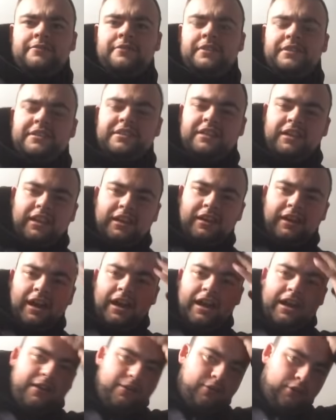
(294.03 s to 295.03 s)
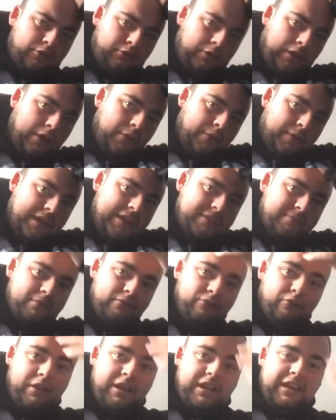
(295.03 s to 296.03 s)
It's still a cold one out there, it's
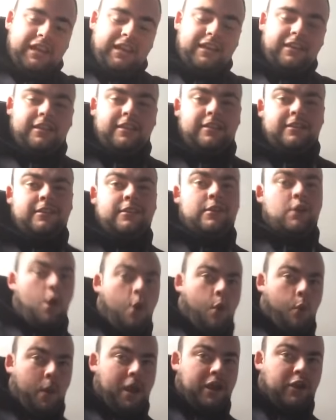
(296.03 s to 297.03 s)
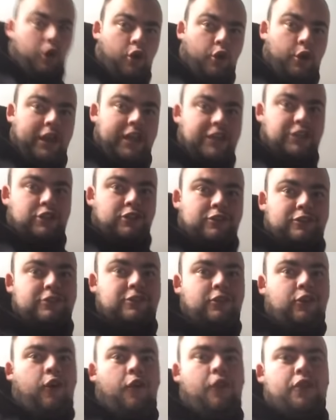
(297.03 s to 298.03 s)
been raining. Wet conditions,
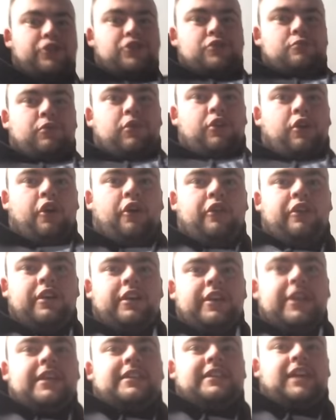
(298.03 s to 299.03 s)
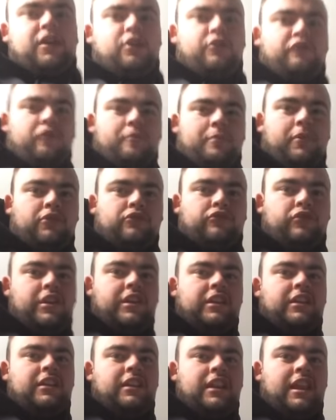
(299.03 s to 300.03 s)
got the jumper on. Tiger football
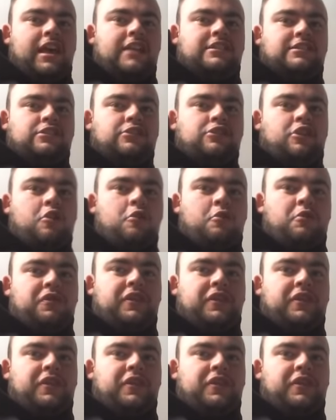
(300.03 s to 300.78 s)
training. Let's do